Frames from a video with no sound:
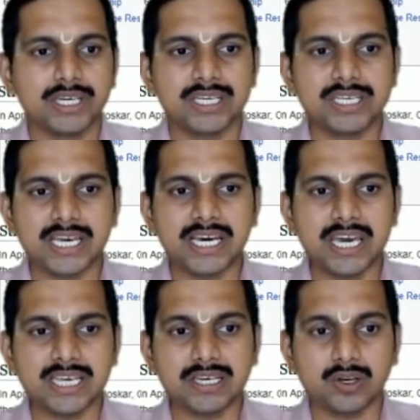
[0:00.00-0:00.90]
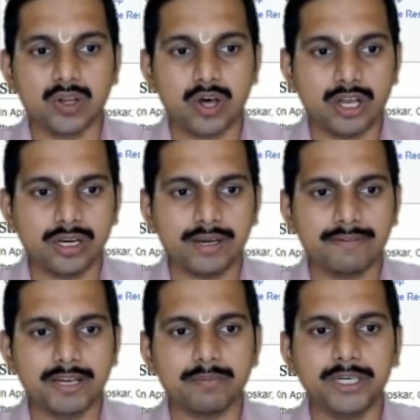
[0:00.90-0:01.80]
CII is a
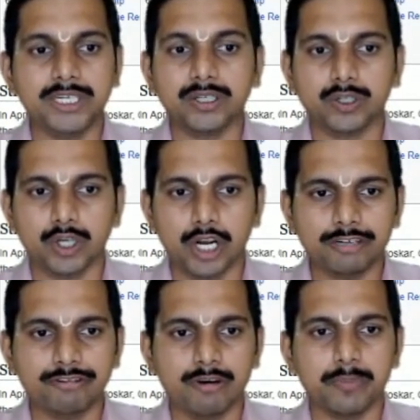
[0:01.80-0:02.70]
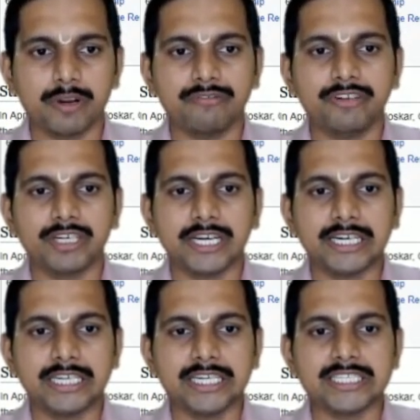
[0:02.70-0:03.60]
non-government not-for-profit
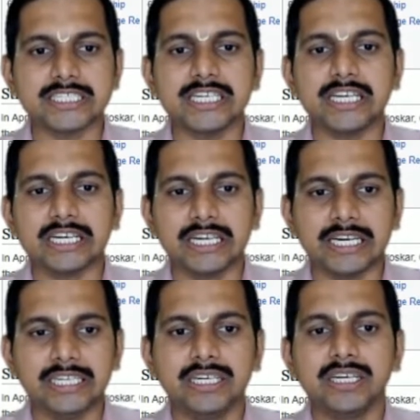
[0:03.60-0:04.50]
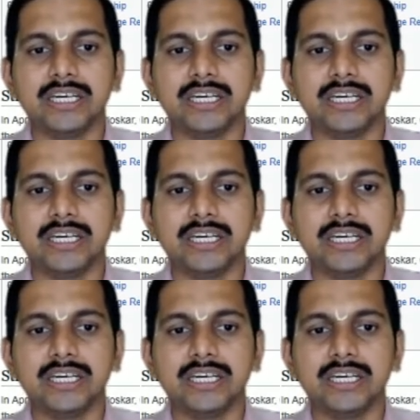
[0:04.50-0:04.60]
industry-led